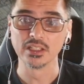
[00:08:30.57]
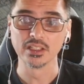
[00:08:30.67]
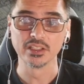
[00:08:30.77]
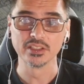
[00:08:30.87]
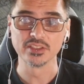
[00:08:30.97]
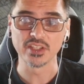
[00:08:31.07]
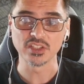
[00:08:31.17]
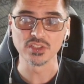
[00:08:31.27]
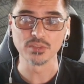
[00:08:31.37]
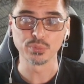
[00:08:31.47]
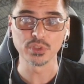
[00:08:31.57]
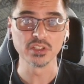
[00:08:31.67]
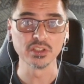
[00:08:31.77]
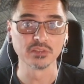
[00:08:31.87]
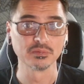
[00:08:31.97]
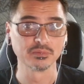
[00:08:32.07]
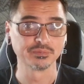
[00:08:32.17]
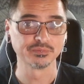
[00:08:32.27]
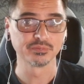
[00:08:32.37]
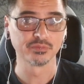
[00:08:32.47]
is actually pretty hurt
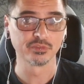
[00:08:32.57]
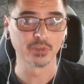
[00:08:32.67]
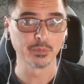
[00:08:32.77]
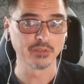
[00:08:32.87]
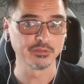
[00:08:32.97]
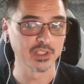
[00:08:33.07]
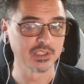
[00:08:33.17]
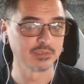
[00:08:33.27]
from that fight.